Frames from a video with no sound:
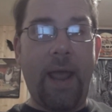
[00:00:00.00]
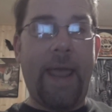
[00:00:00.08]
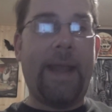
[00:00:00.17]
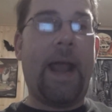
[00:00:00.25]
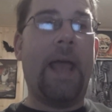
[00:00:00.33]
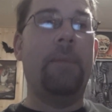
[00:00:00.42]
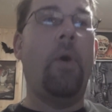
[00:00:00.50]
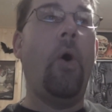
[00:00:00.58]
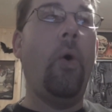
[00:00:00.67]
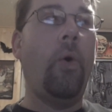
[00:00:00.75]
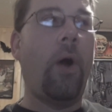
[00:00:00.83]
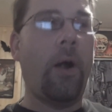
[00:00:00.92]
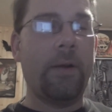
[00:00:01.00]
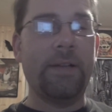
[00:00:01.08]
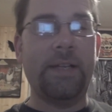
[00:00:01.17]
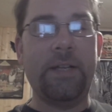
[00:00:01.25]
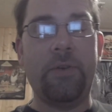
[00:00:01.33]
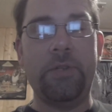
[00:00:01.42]
and I am
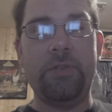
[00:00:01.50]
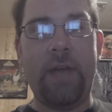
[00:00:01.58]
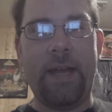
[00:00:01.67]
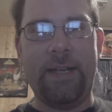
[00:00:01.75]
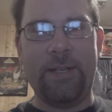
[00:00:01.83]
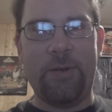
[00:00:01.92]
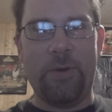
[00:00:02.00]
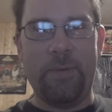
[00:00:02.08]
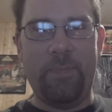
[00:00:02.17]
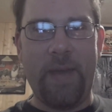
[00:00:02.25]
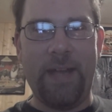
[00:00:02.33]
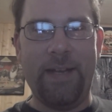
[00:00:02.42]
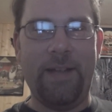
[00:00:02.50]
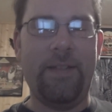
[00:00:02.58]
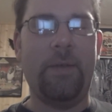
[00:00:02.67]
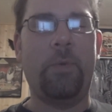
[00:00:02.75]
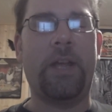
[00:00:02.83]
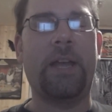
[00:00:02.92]
wholeheartedly going to edit and go to bed and
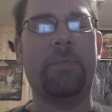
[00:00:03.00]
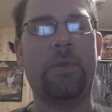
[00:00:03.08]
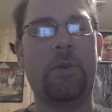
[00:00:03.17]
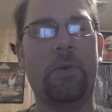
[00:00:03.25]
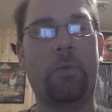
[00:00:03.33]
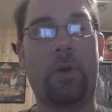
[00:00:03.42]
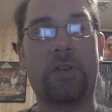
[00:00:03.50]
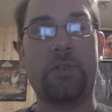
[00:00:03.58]
then wake up and go to work.